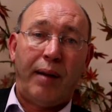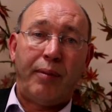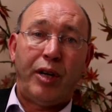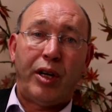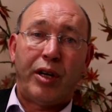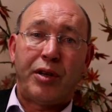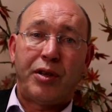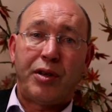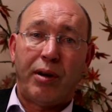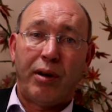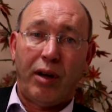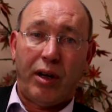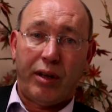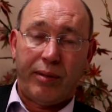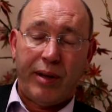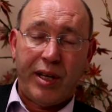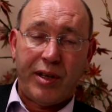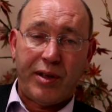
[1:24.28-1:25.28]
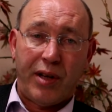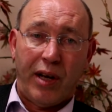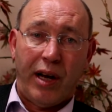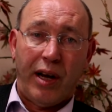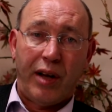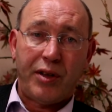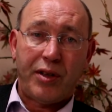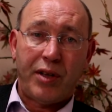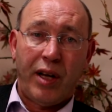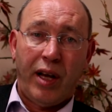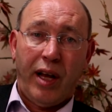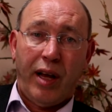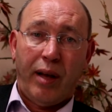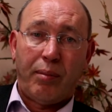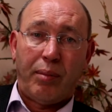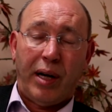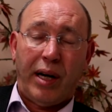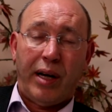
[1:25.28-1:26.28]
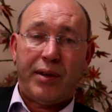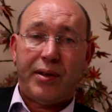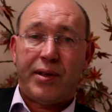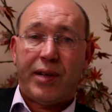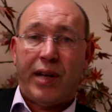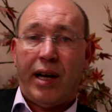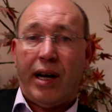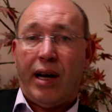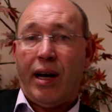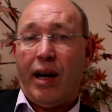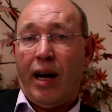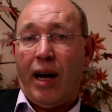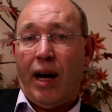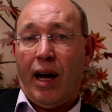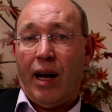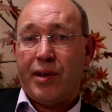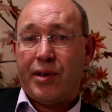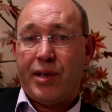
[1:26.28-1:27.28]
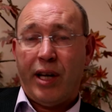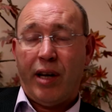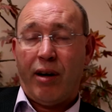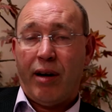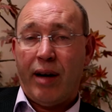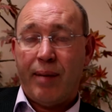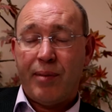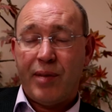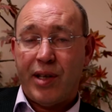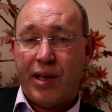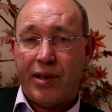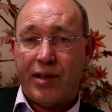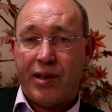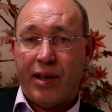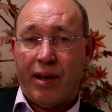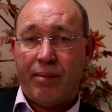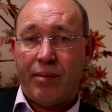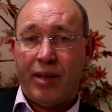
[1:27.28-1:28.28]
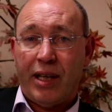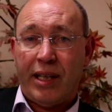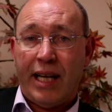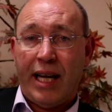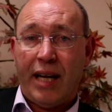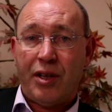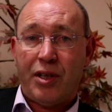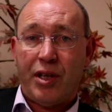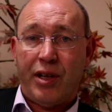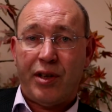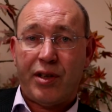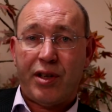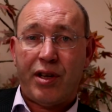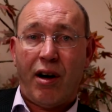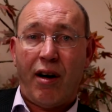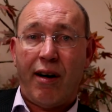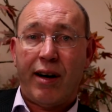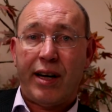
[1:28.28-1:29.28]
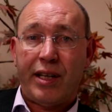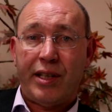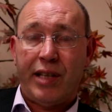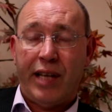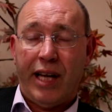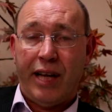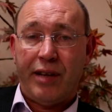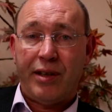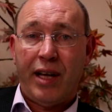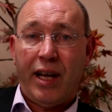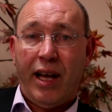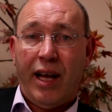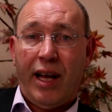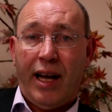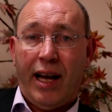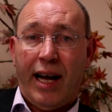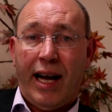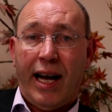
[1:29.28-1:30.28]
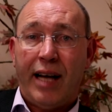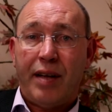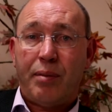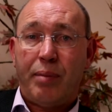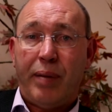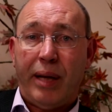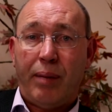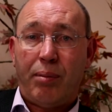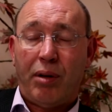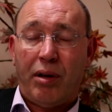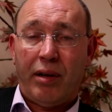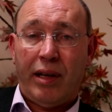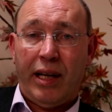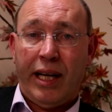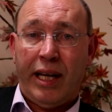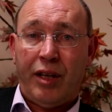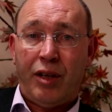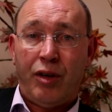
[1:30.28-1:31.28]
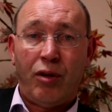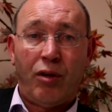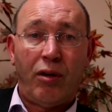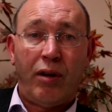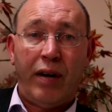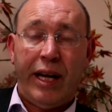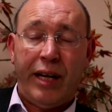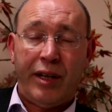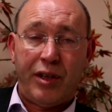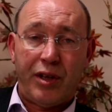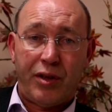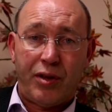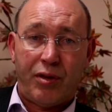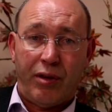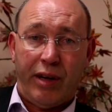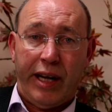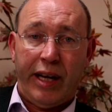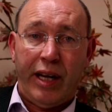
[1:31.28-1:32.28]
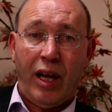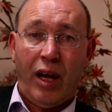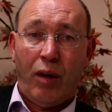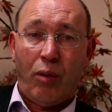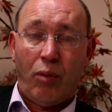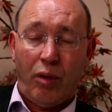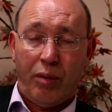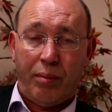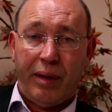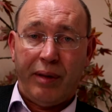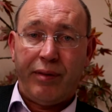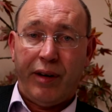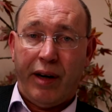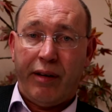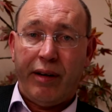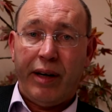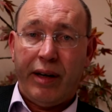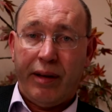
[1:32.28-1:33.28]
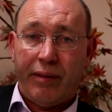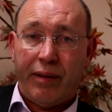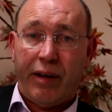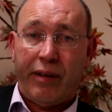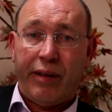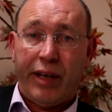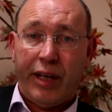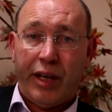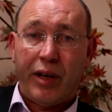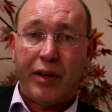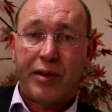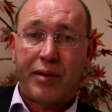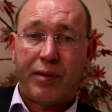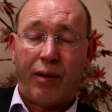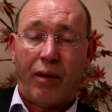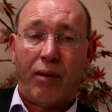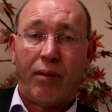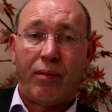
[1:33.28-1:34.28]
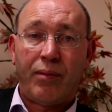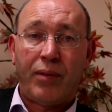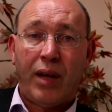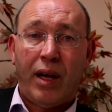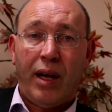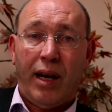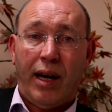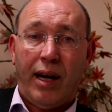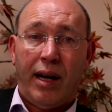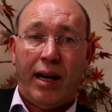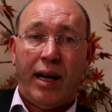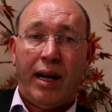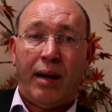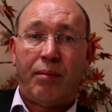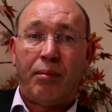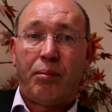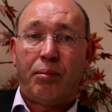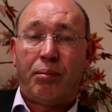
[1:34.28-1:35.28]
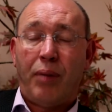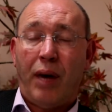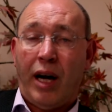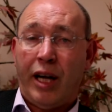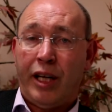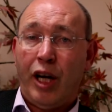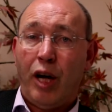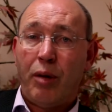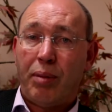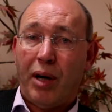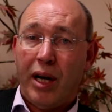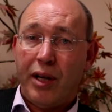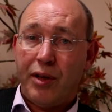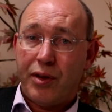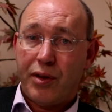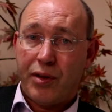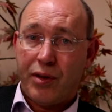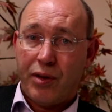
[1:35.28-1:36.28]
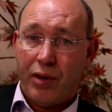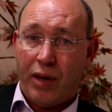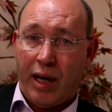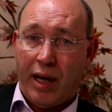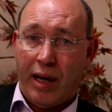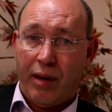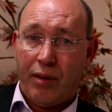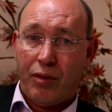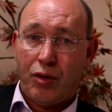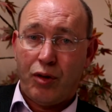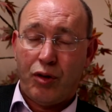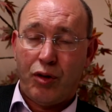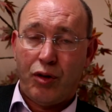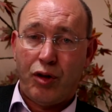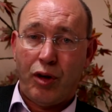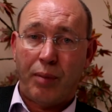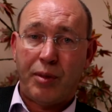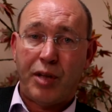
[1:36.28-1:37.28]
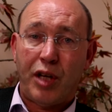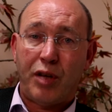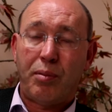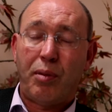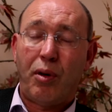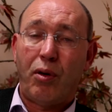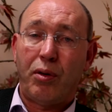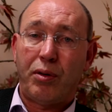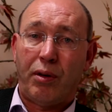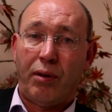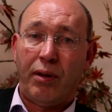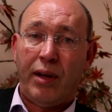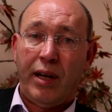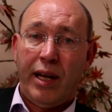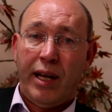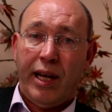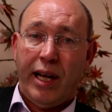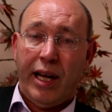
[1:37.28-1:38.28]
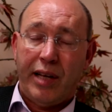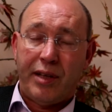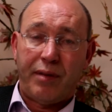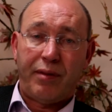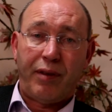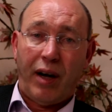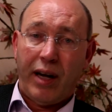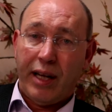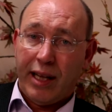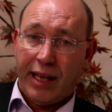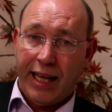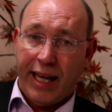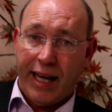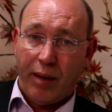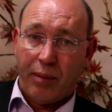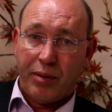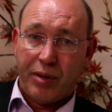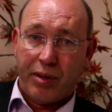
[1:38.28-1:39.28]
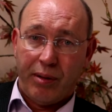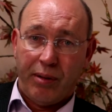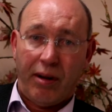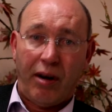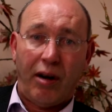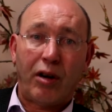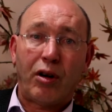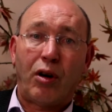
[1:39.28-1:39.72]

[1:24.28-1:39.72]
You can do a lot of research, but a CRM system that actually is targeted at people in your industry would be very, very useful. I know Bytes Job Search Portal is a vital help to our